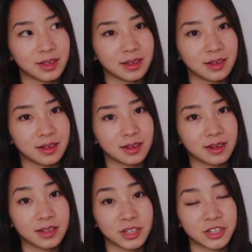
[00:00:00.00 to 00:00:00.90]
the
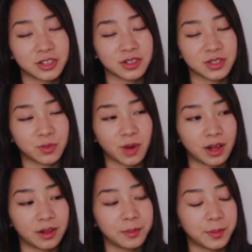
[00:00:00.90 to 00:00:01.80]
conditioner as
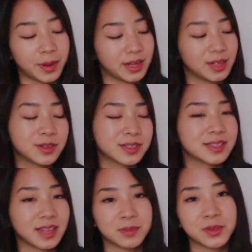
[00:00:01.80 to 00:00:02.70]
well, but it looks the
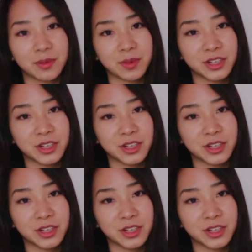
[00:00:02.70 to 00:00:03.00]
same, so I'm